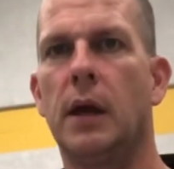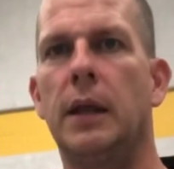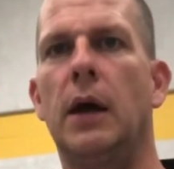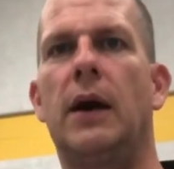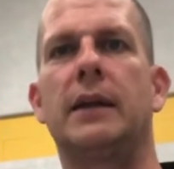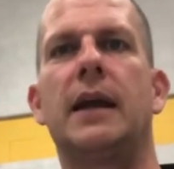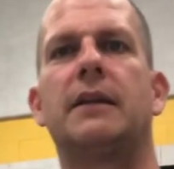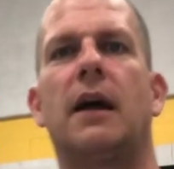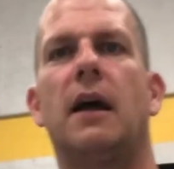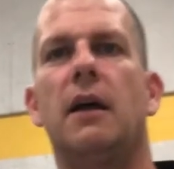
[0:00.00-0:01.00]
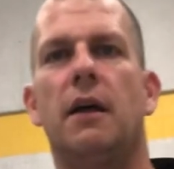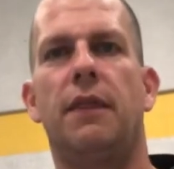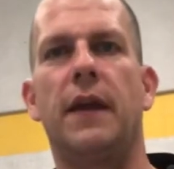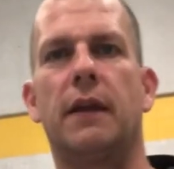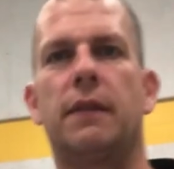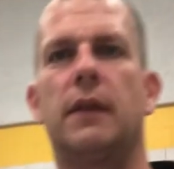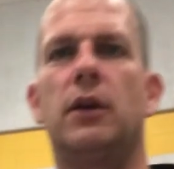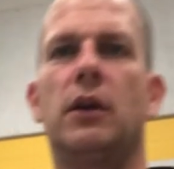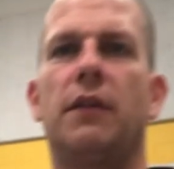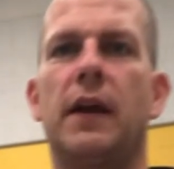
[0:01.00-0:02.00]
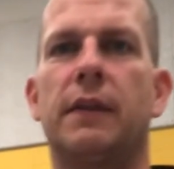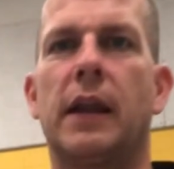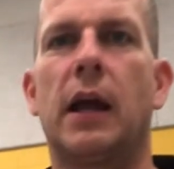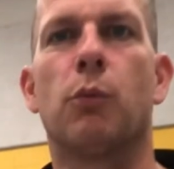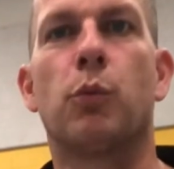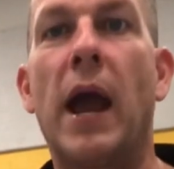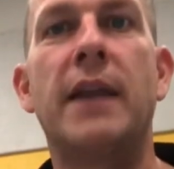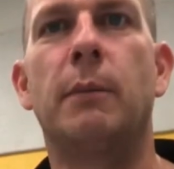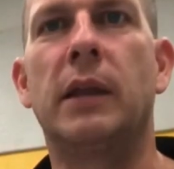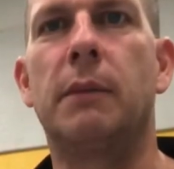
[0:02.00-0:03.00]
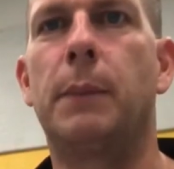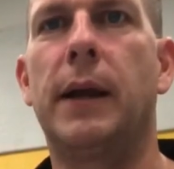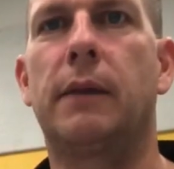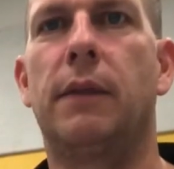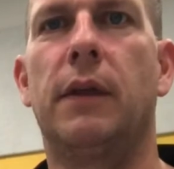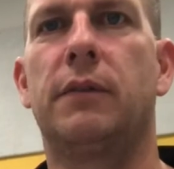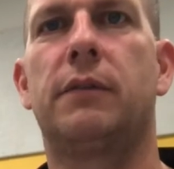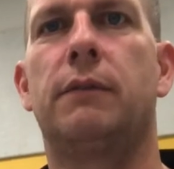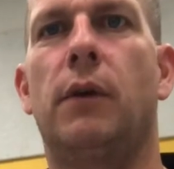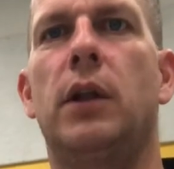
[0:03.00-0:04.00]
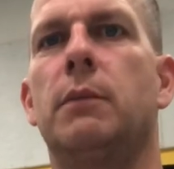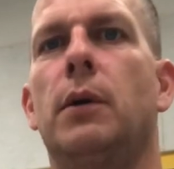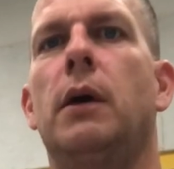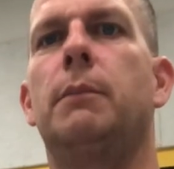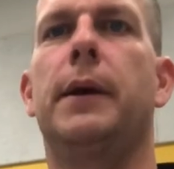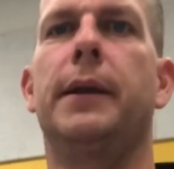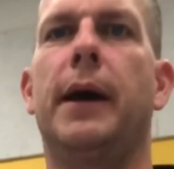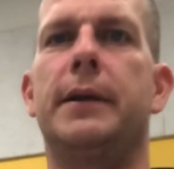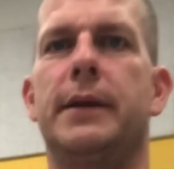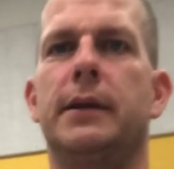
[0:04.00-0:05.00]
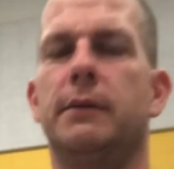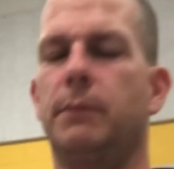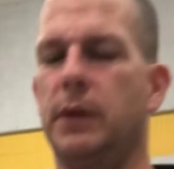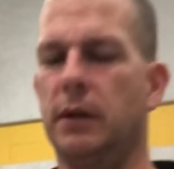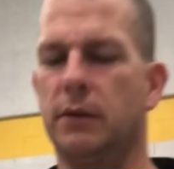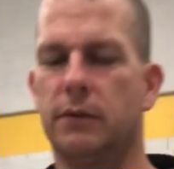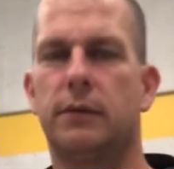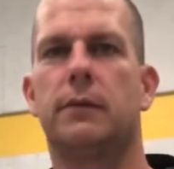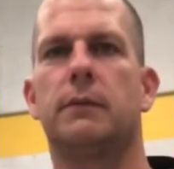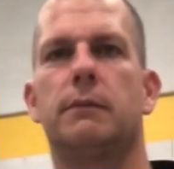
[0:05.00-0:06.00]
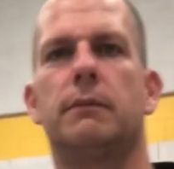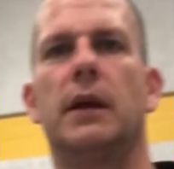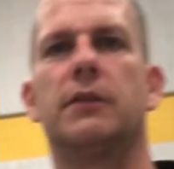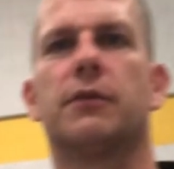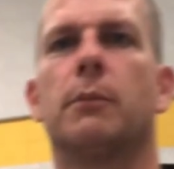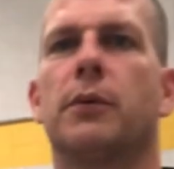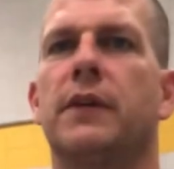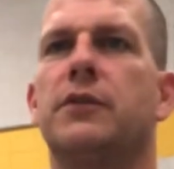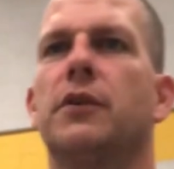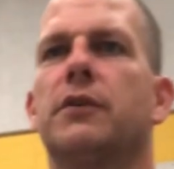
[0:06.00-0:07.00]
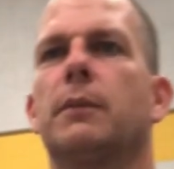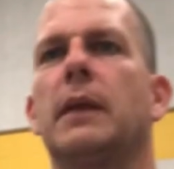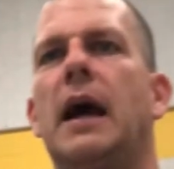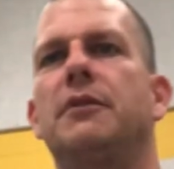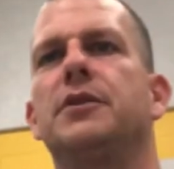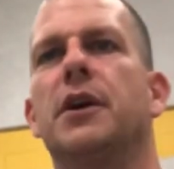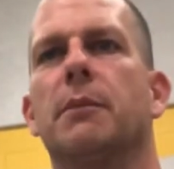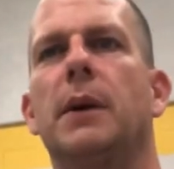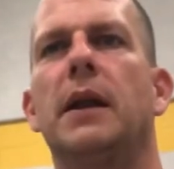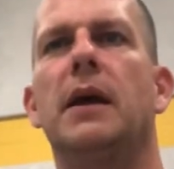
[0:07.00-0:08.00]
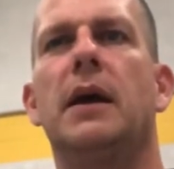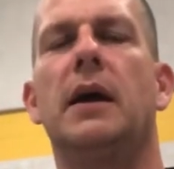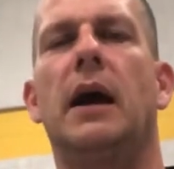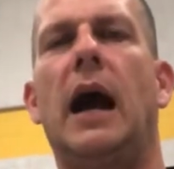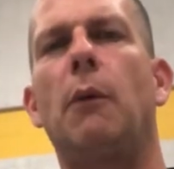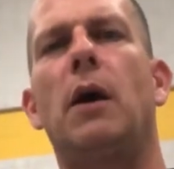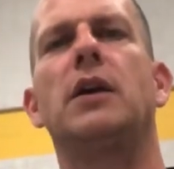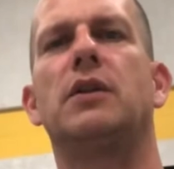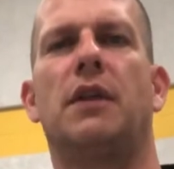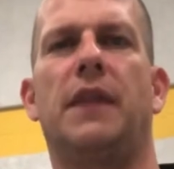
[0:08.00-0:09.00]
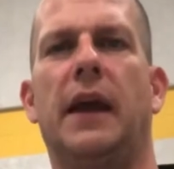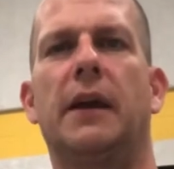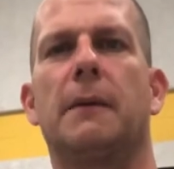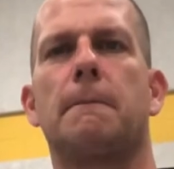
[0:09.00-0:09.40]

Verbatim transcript: Now, I'd like to think you to think that I randomly picked this volleyball, but I didn't because it's from provincials from last year. But I want you to think.